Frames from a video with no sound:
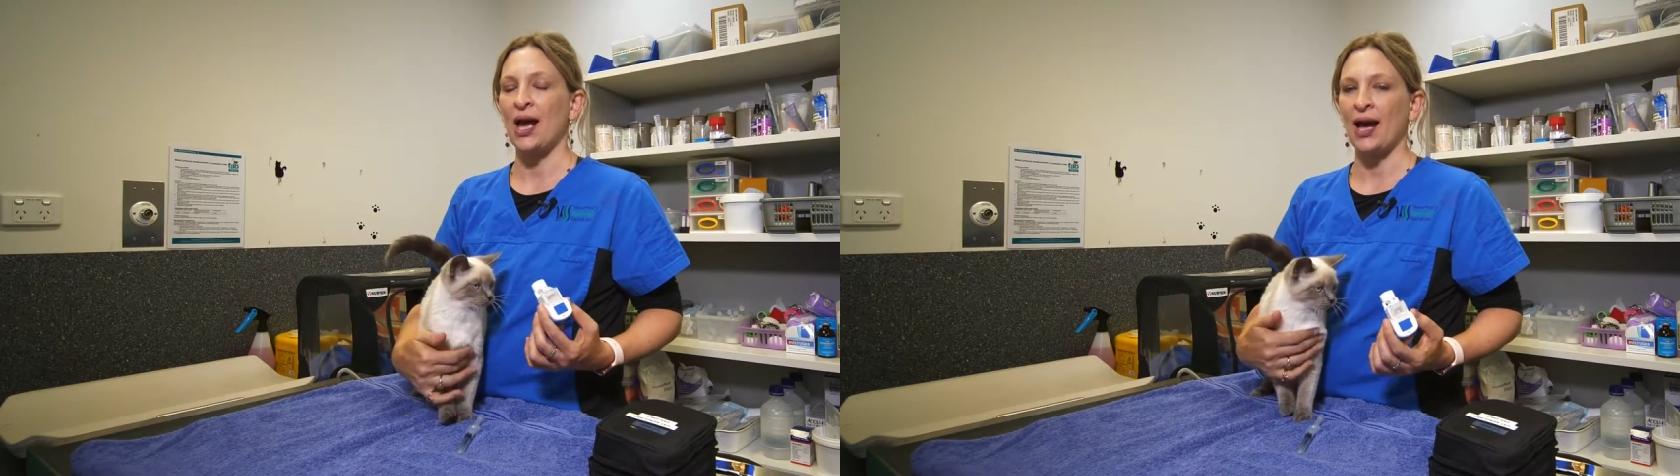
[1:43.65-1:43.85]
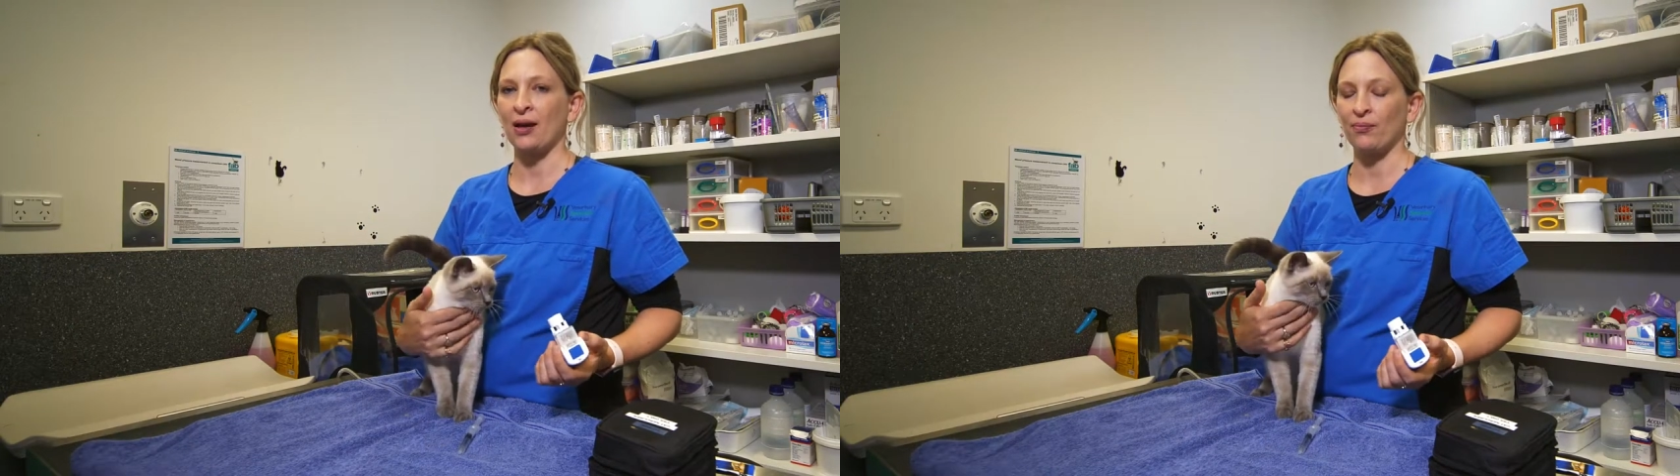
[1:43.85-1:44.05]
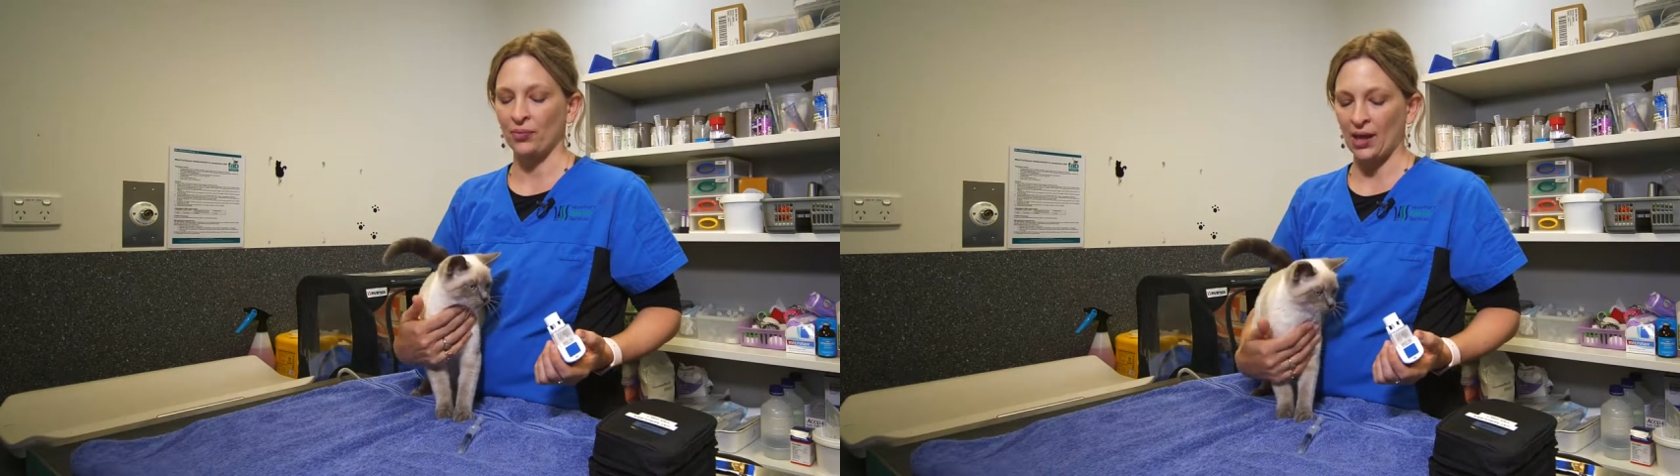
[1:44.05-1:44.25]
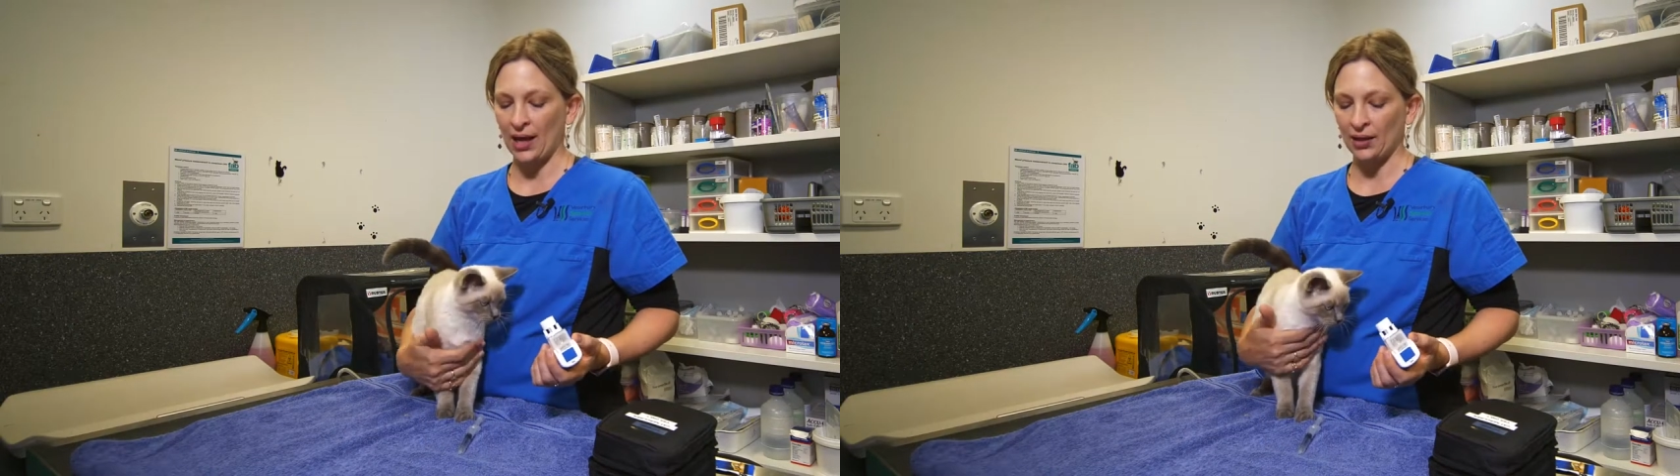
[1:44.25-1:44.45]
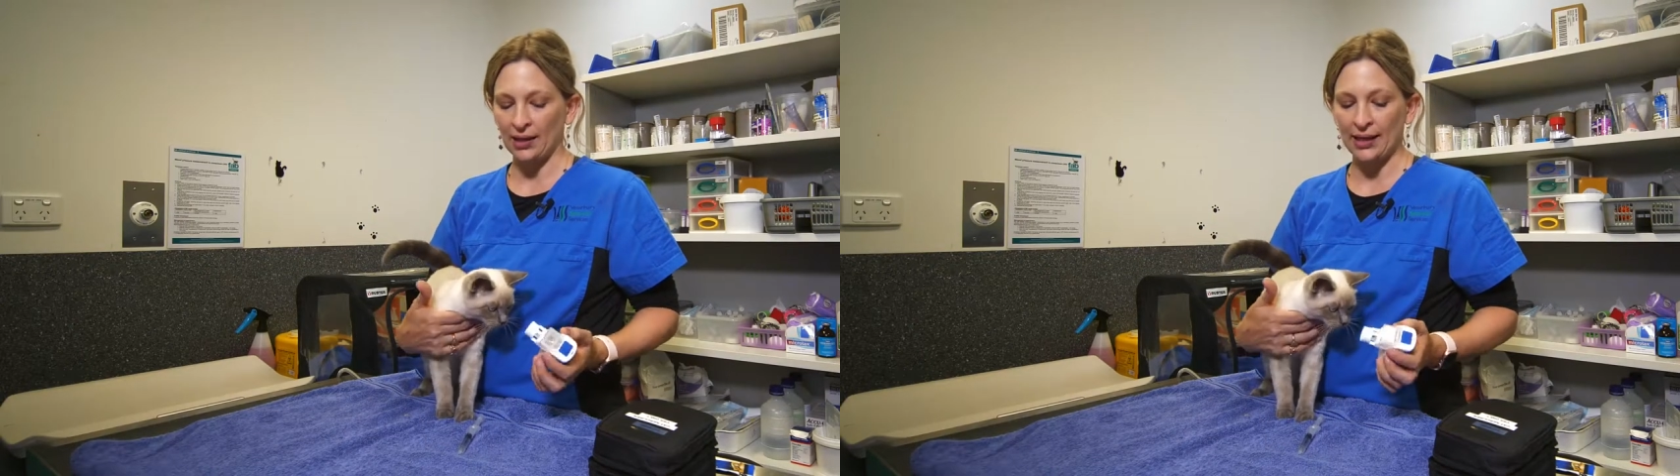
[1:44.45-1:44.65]

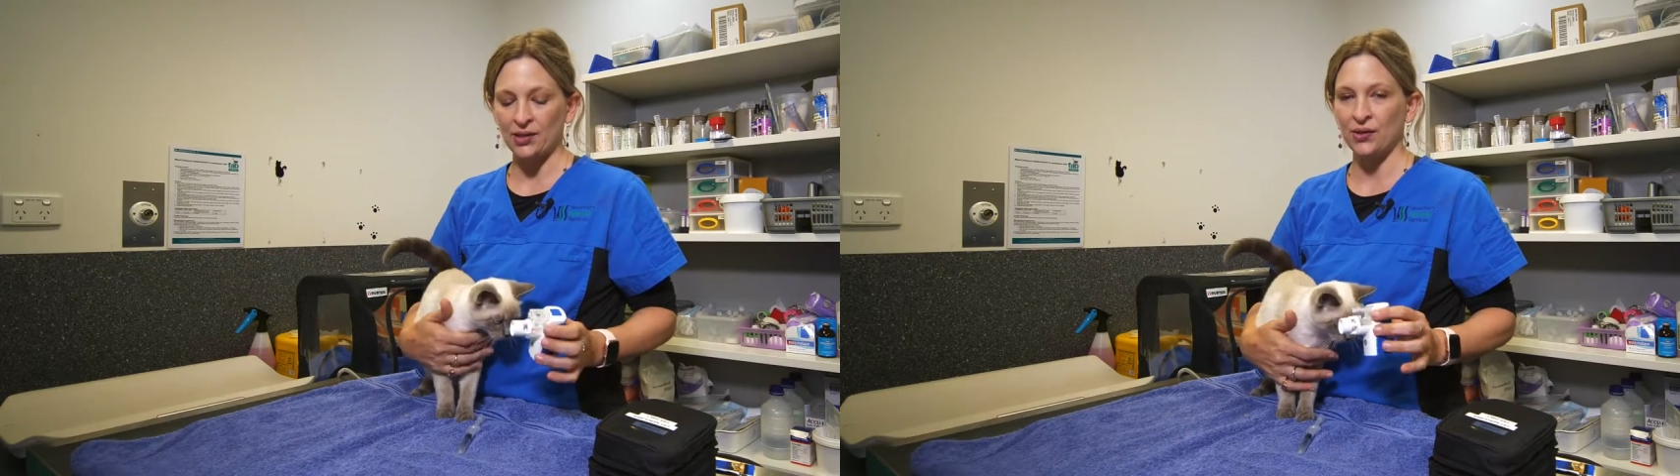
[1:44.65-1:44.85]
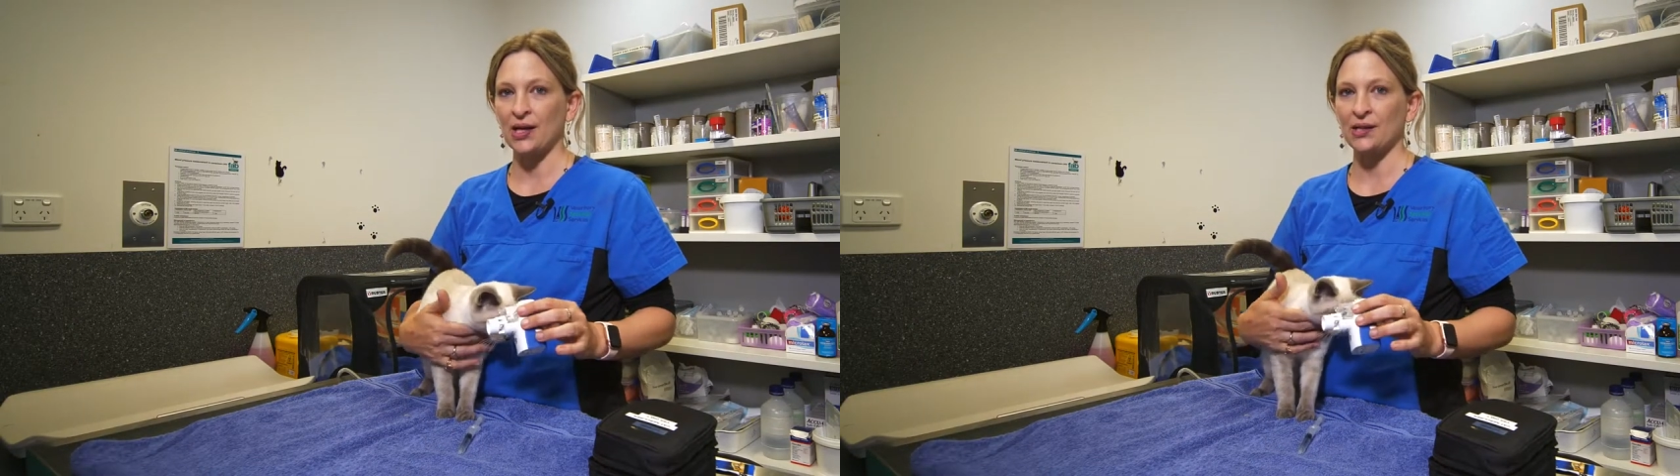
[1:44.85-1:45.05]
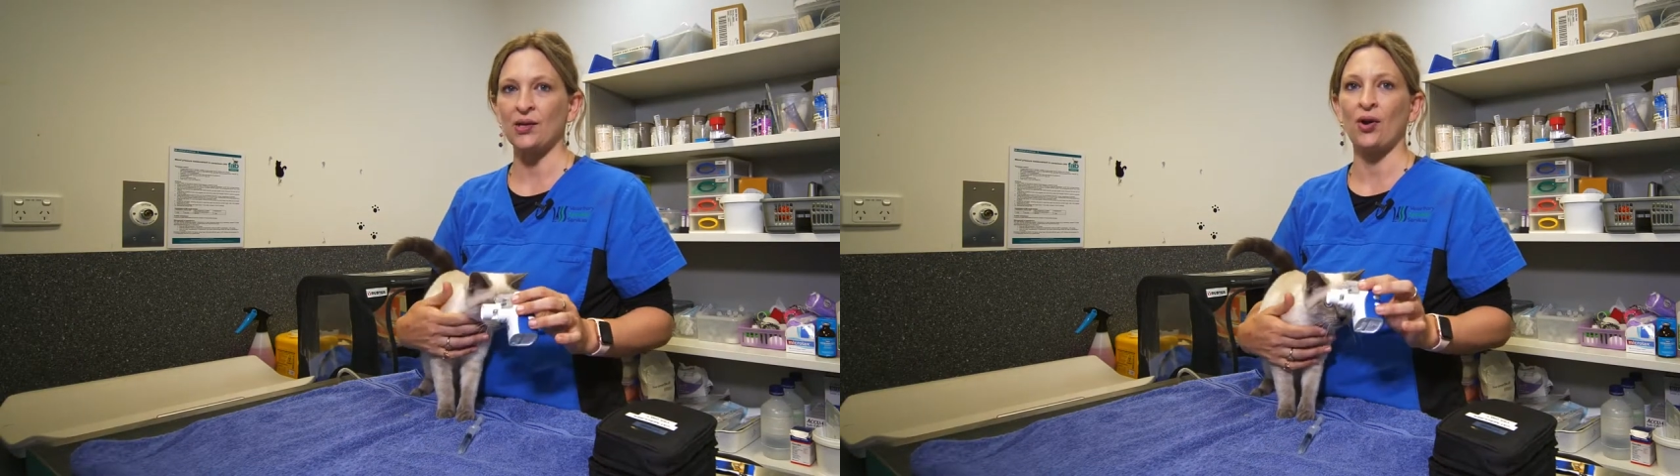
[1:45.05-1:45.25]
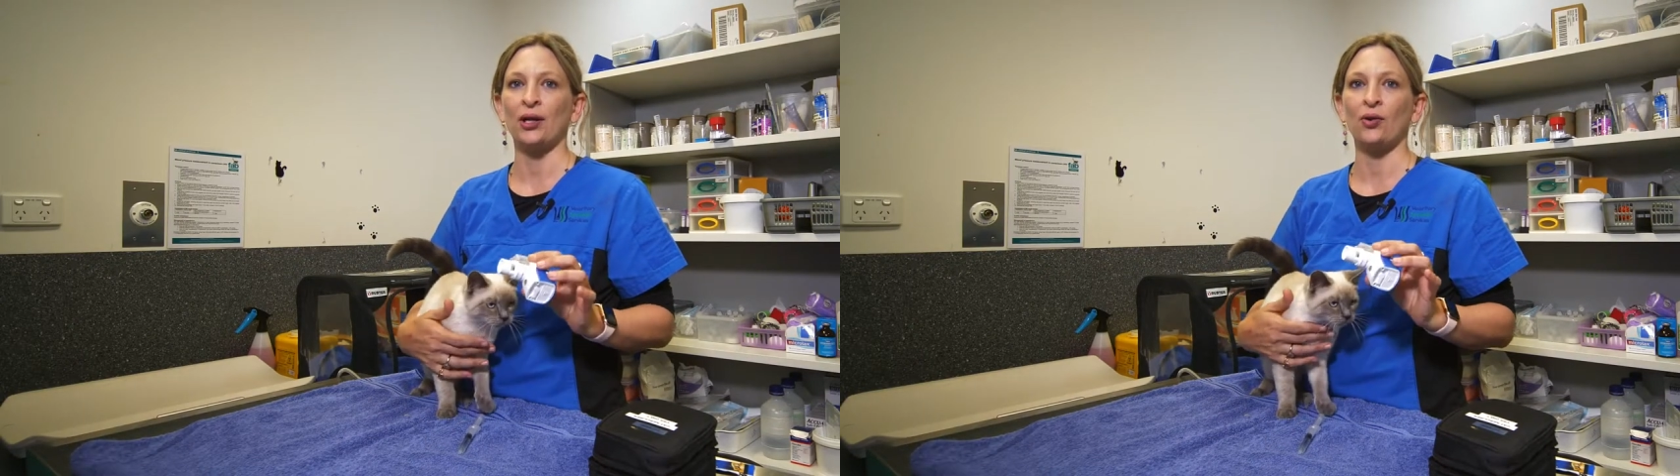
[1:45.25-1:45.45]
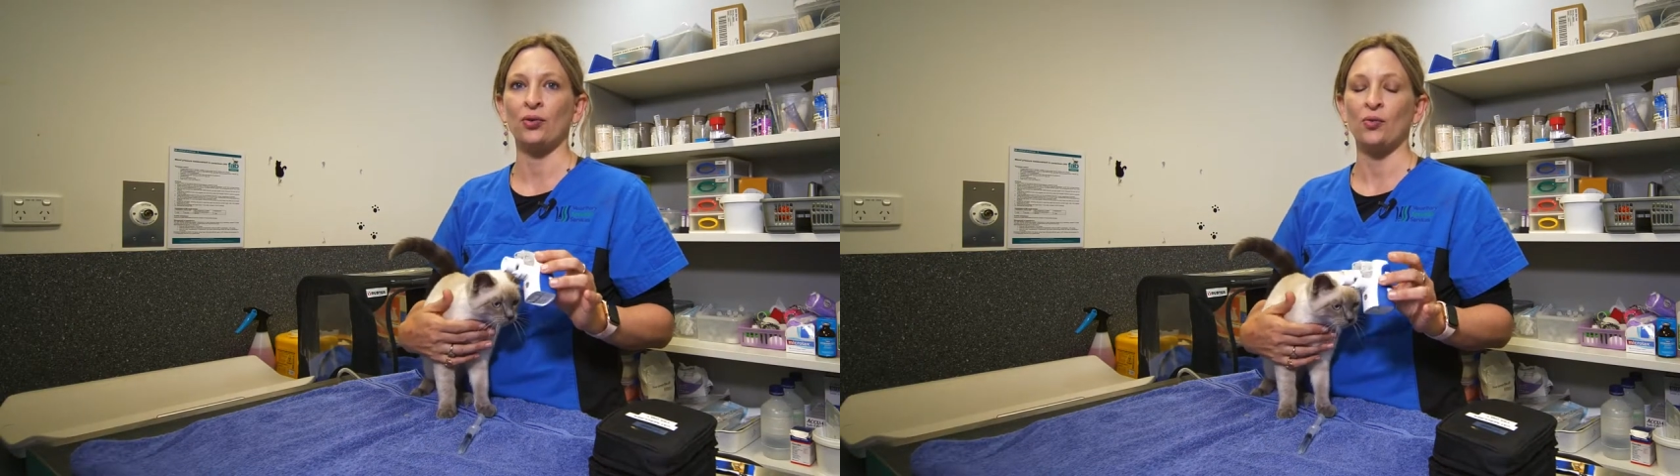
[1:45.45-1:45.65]
and a link to their
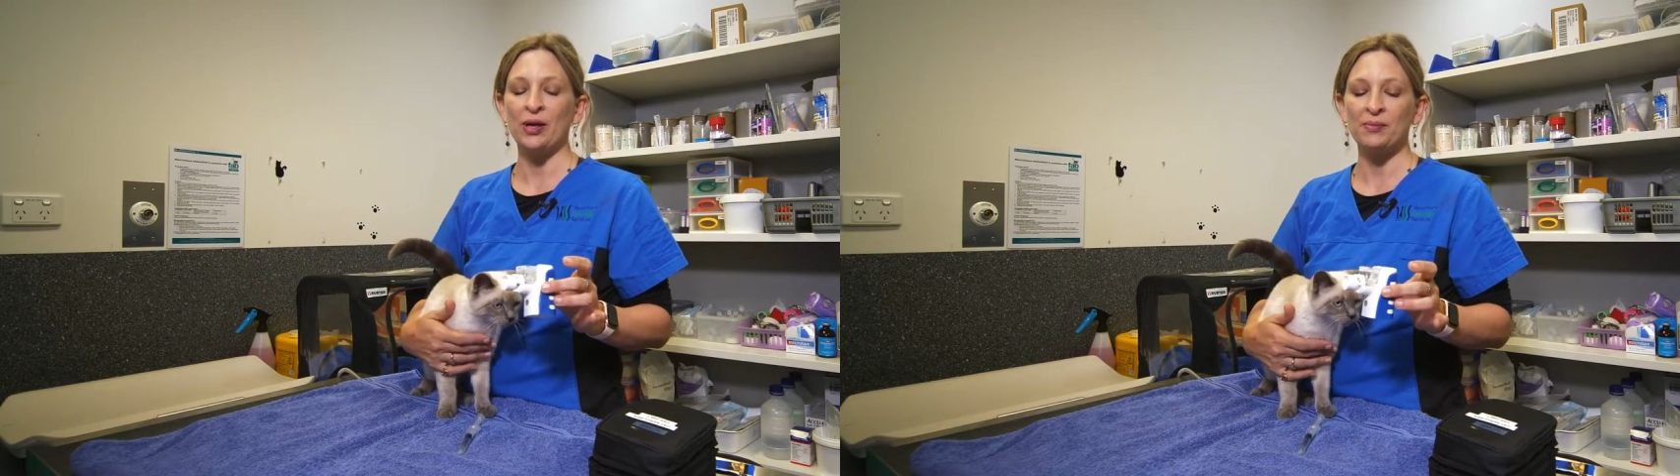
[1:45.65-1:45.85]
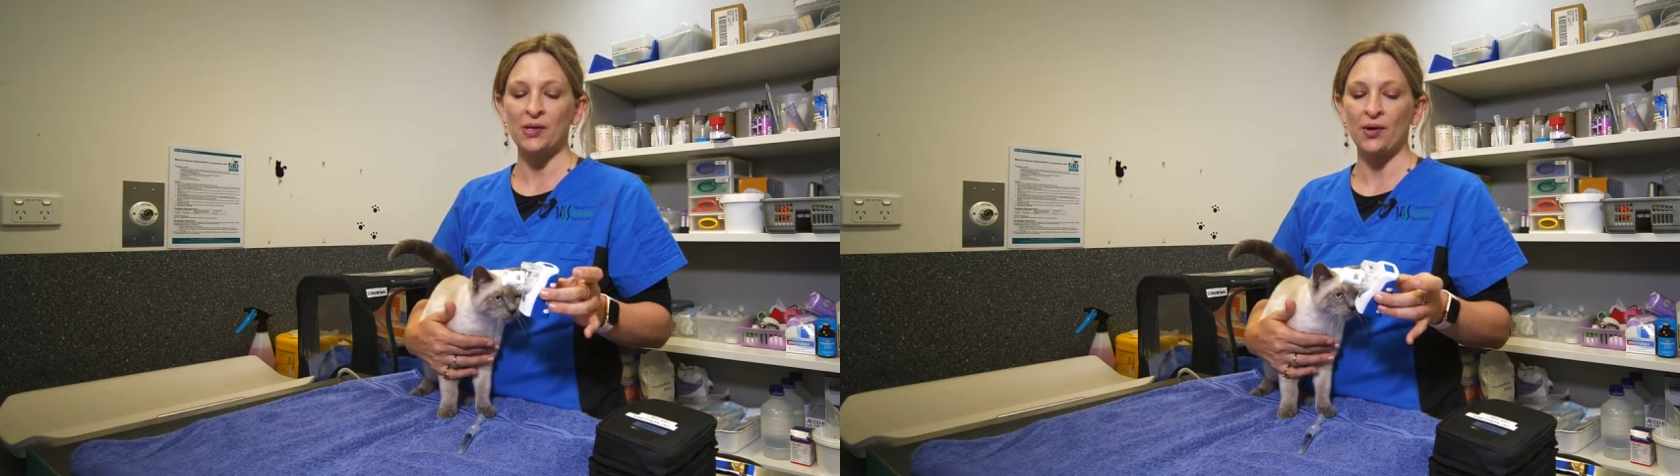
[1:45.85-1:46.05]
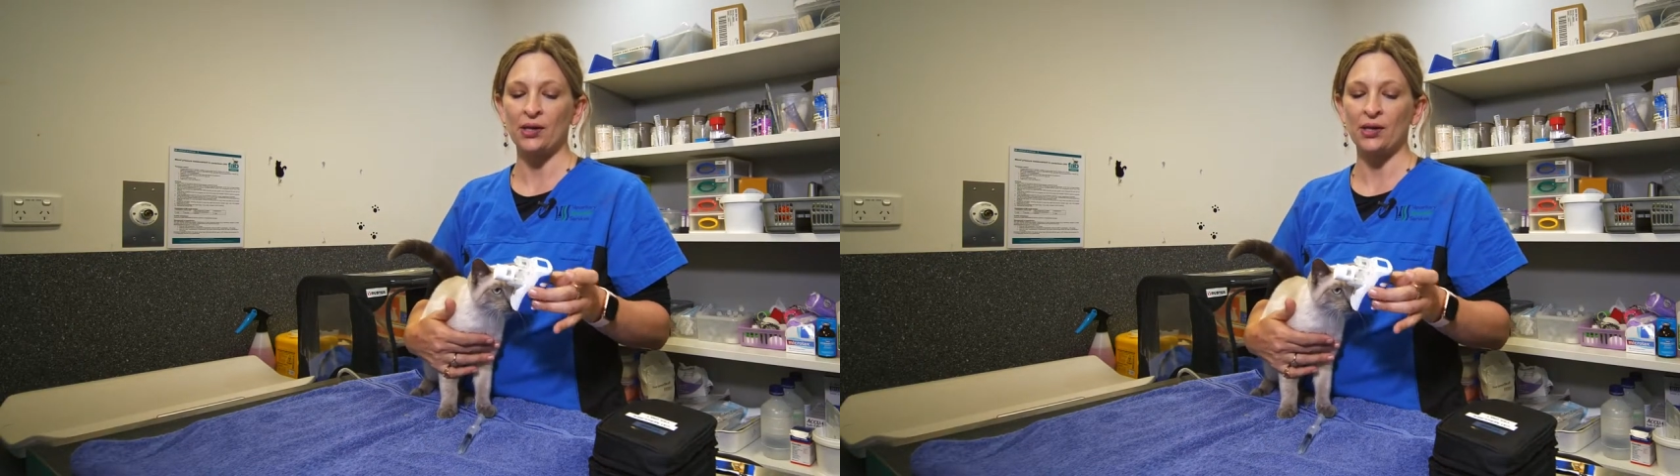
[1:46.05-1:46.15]
site on the website,